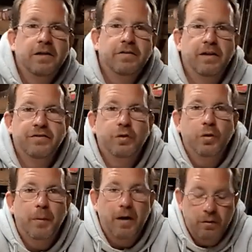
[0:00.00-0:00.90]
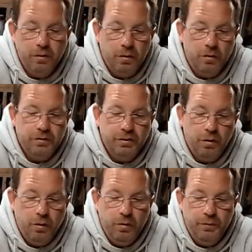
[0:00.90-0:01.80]
so let's talk about cost
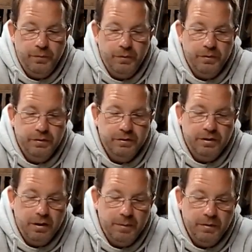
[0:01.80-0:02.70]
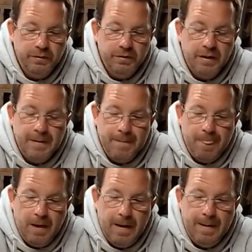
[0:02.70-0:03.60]
of starter motors.
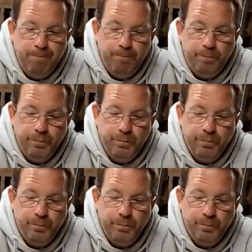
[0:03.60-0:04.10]
I